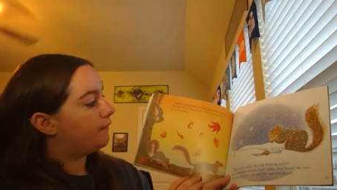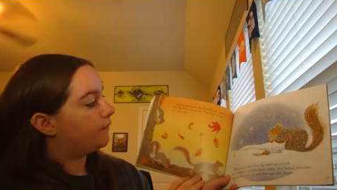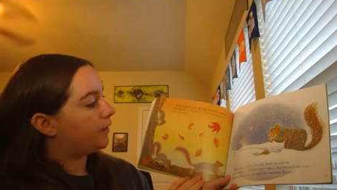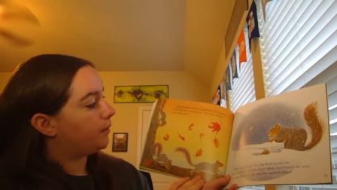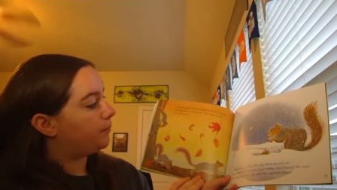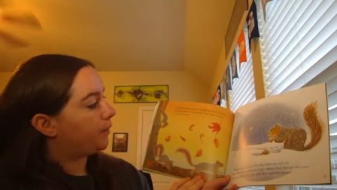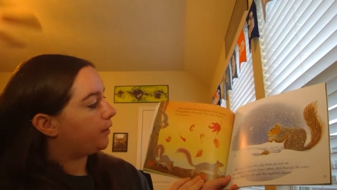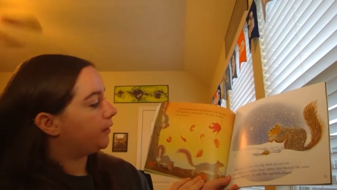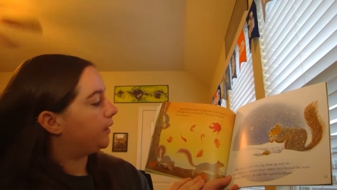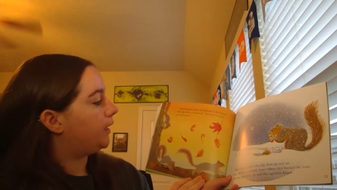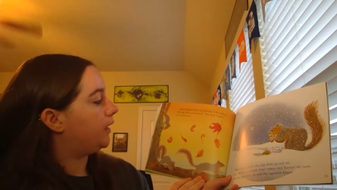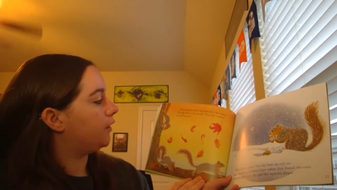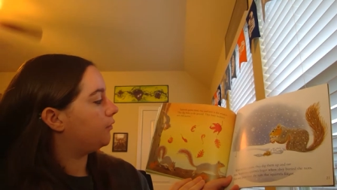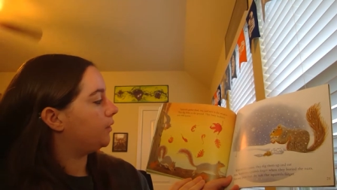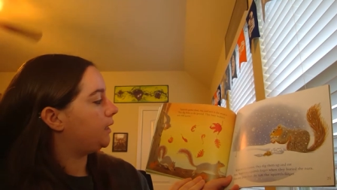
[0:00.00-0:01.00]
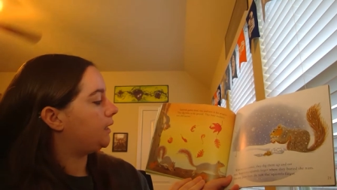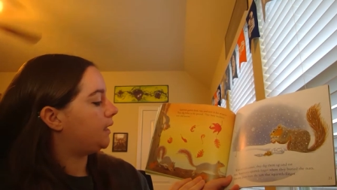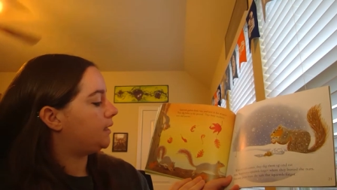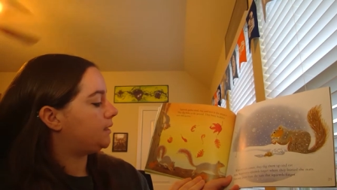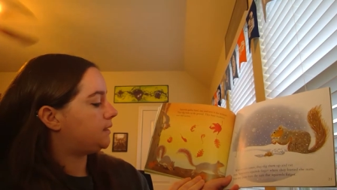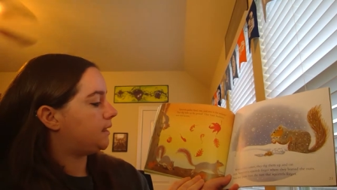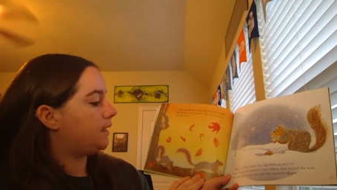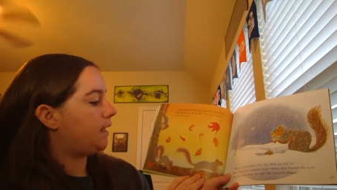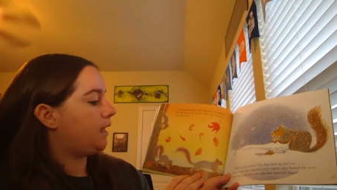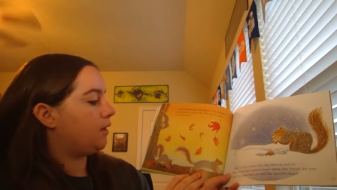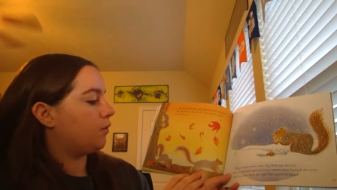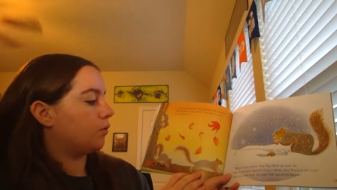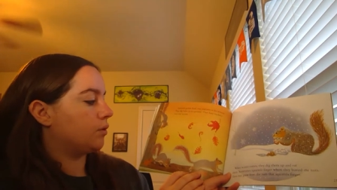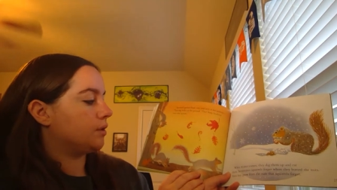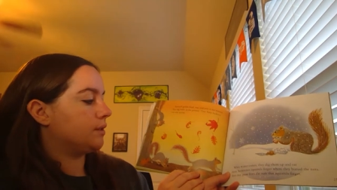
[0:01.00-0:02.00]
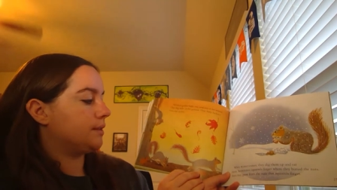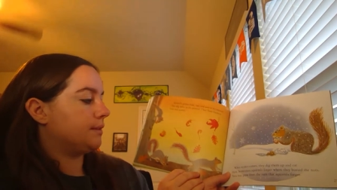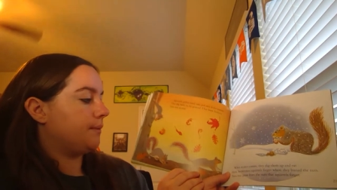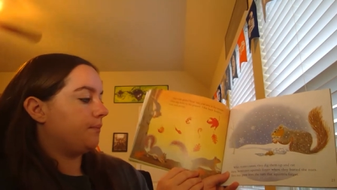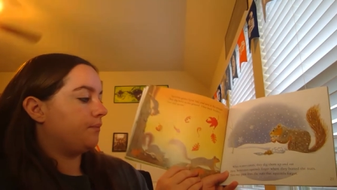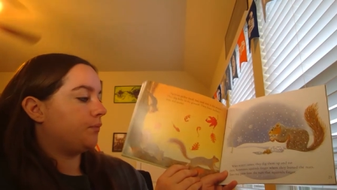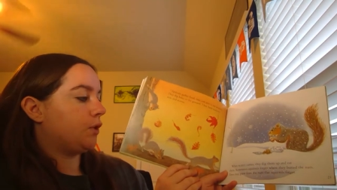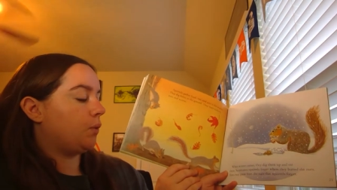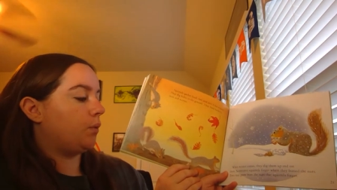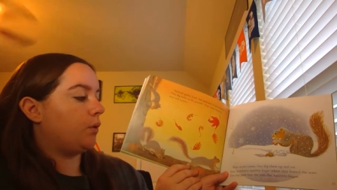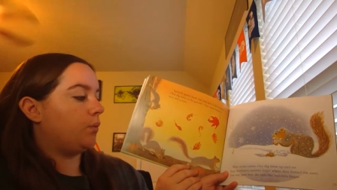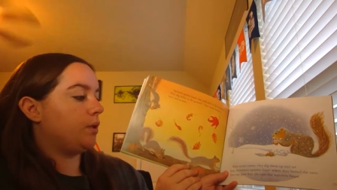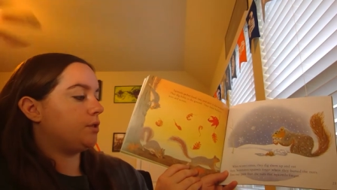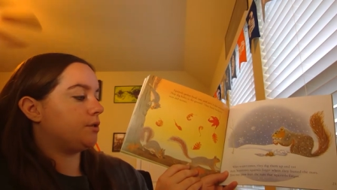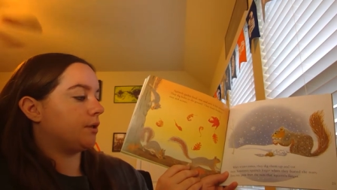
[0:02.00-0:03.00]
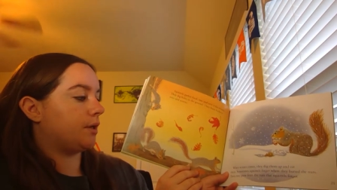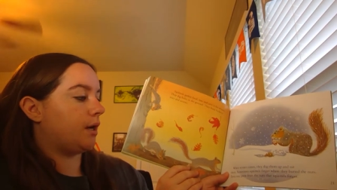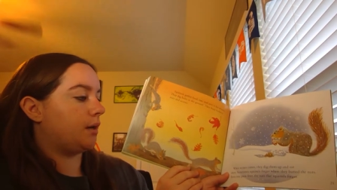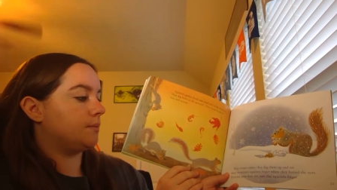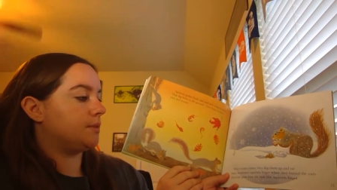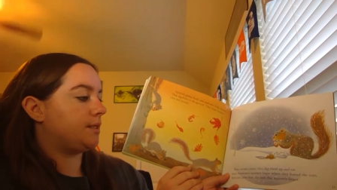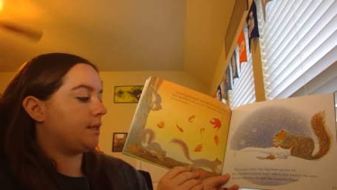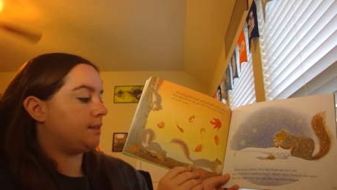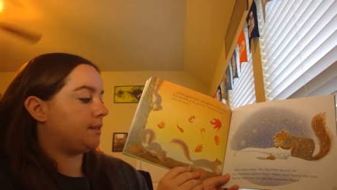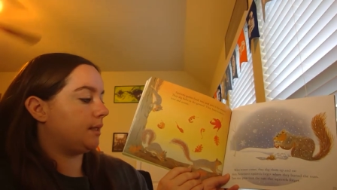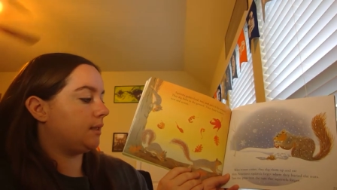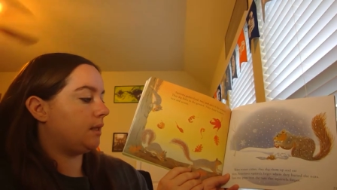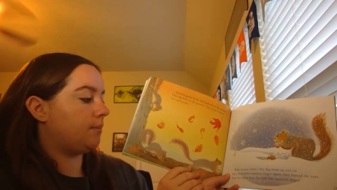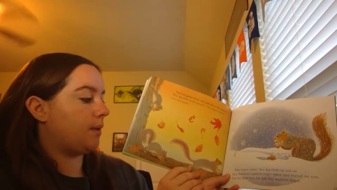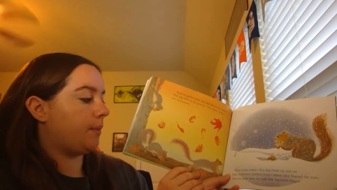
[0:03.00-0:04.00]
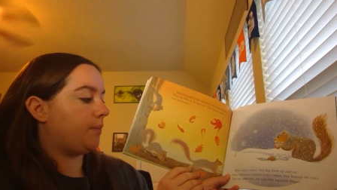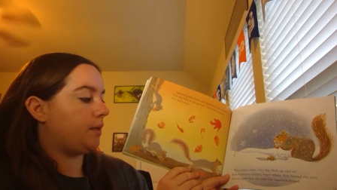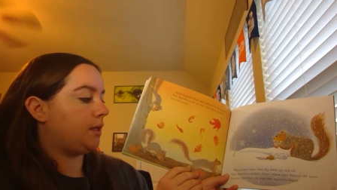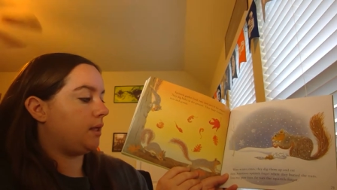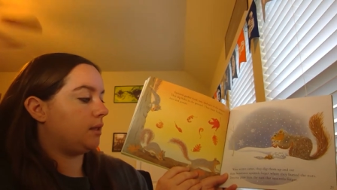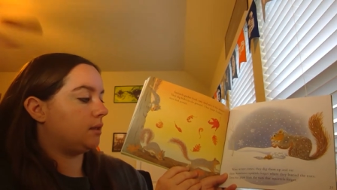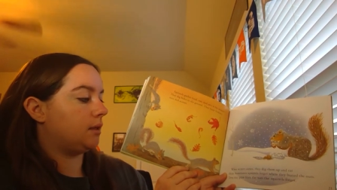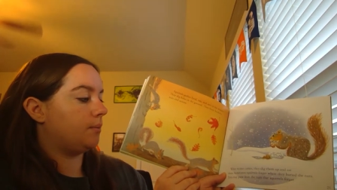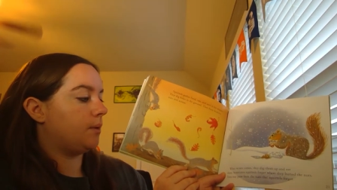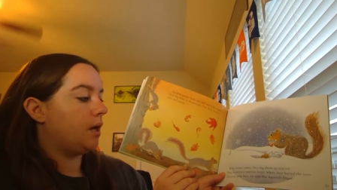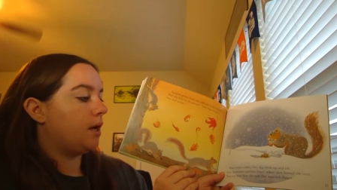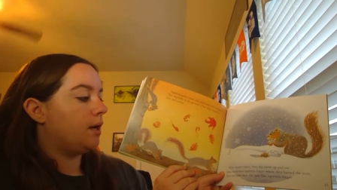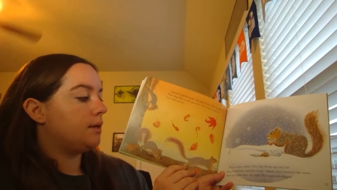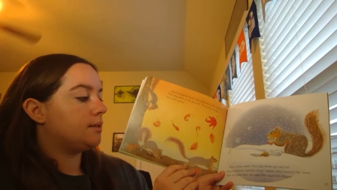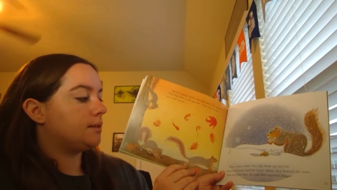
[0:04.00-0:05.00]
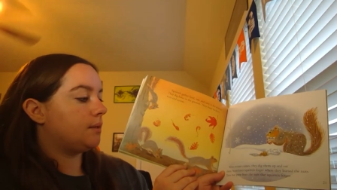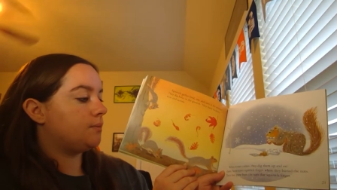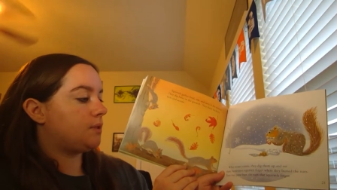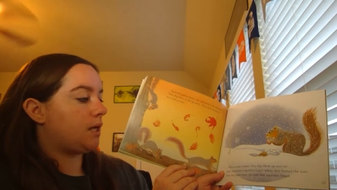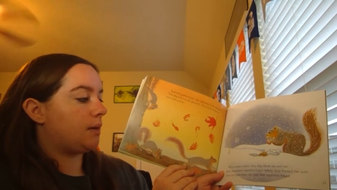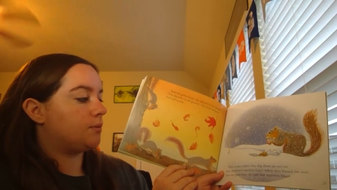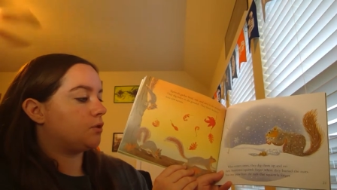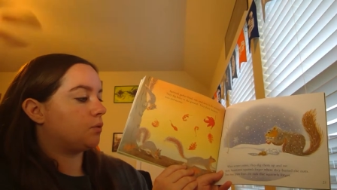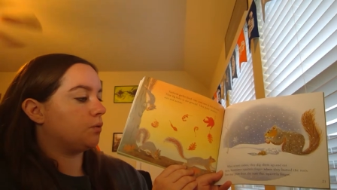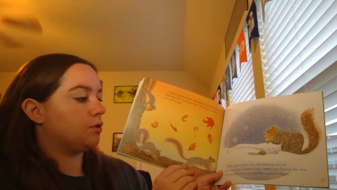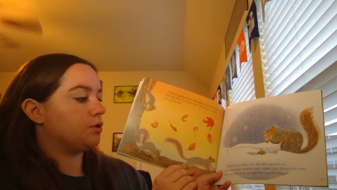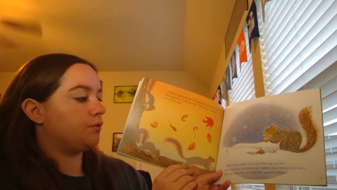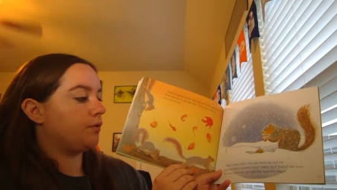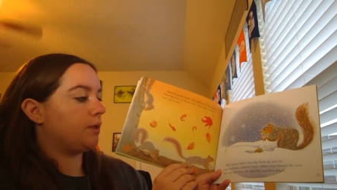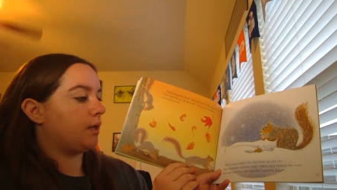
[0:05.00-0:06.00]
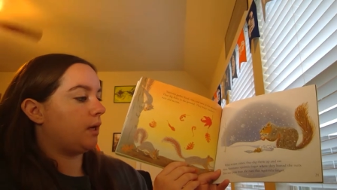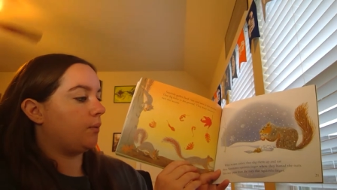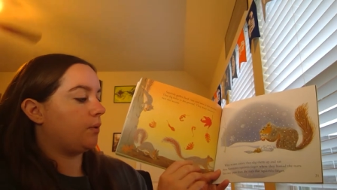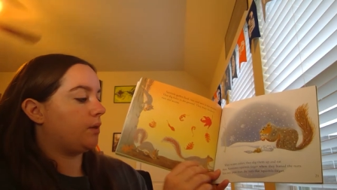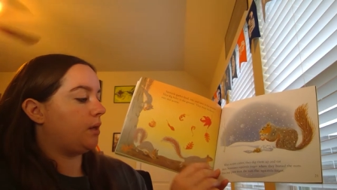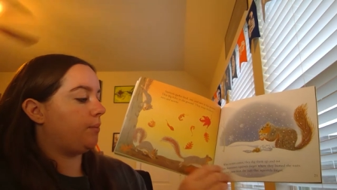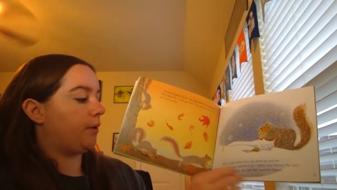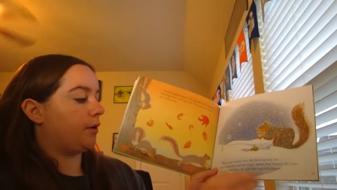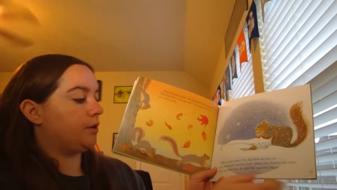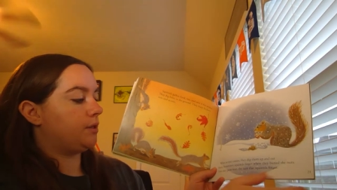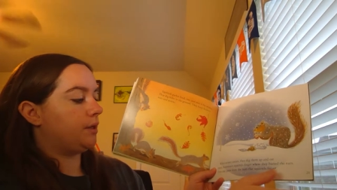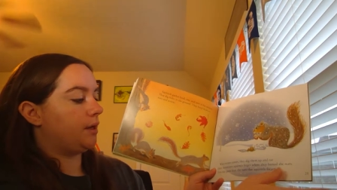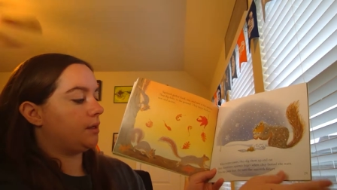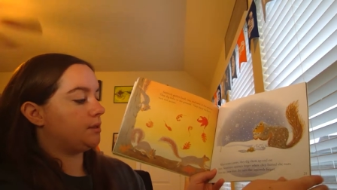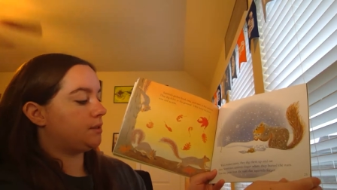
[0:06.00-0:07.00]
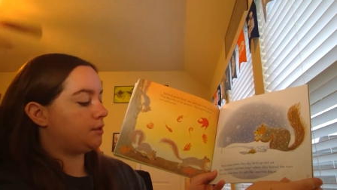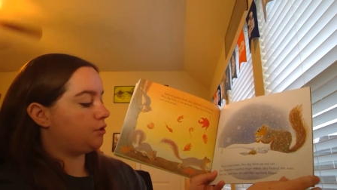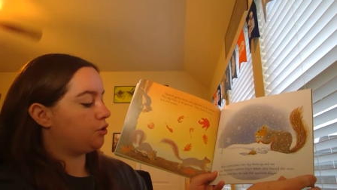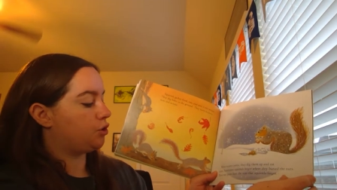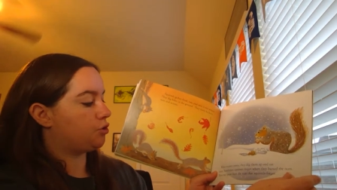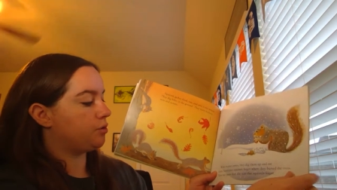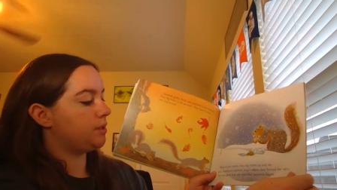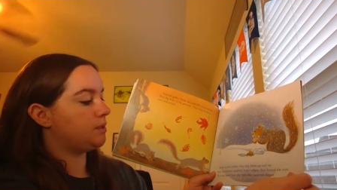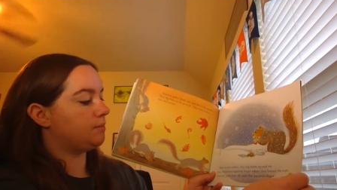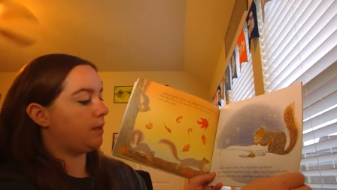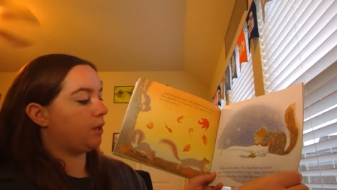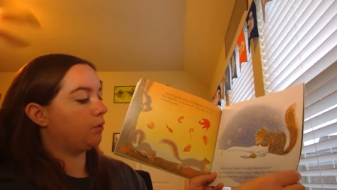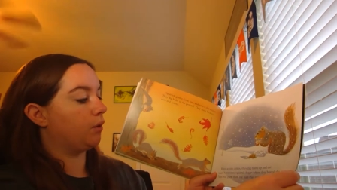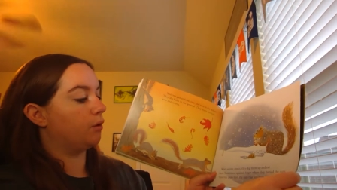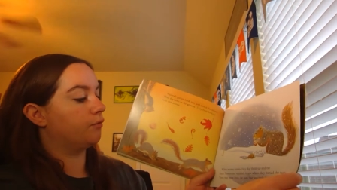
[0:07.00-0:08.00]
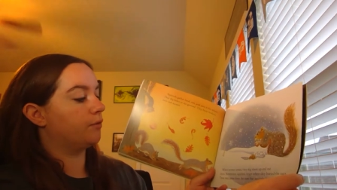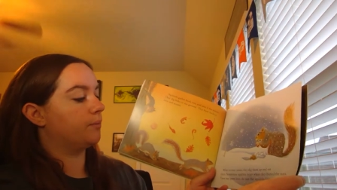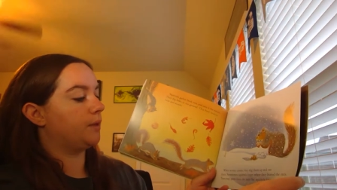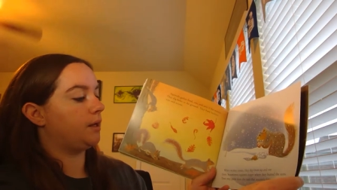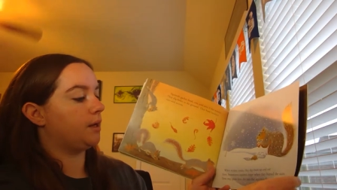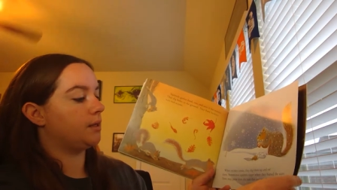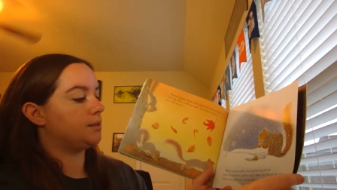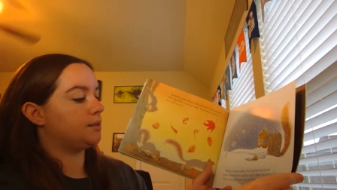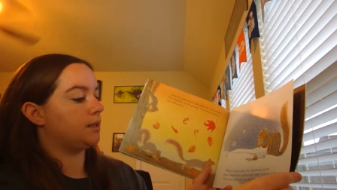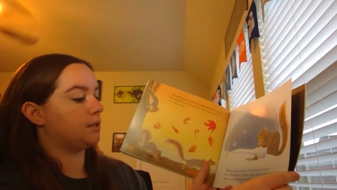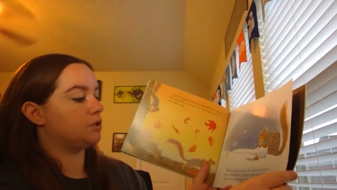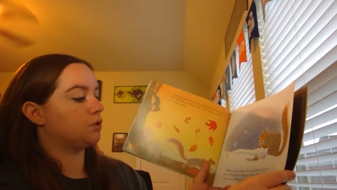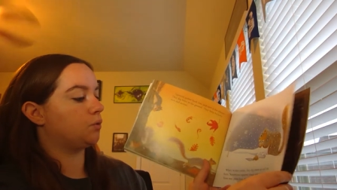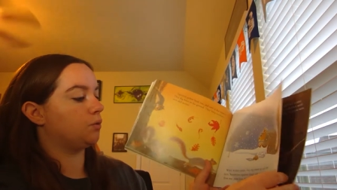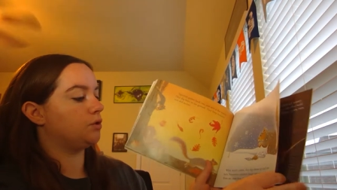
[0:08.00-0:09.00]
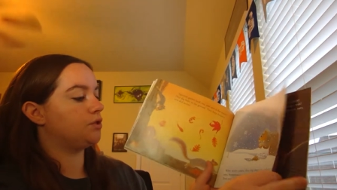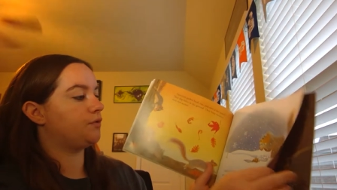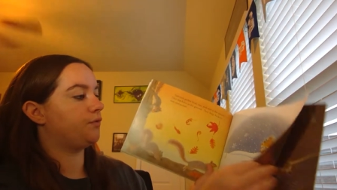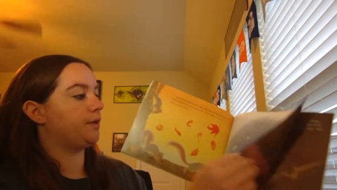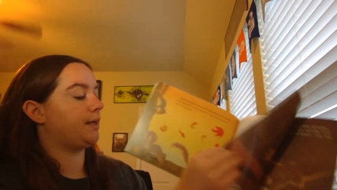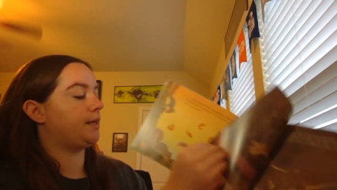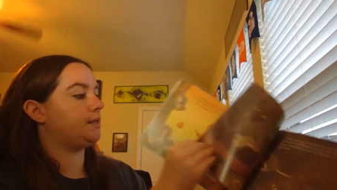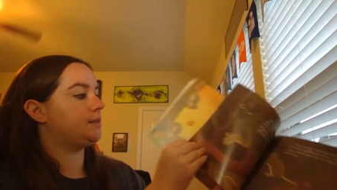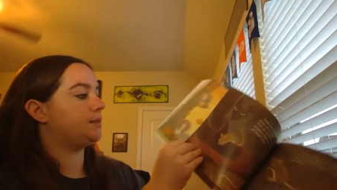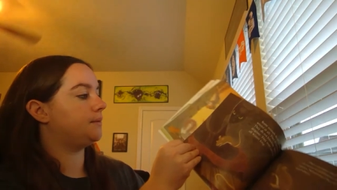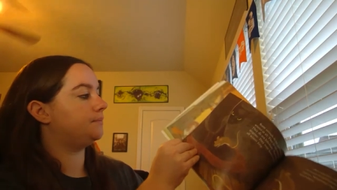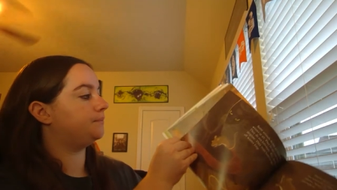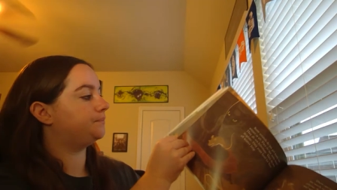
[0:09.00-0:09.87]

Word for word: They bury hickory nuts and acorns. When winter comes, they dig them up and eat them. Sometimes squirrels forget where they buried the nuts. Trees may grow from the nuts that squirrels forget.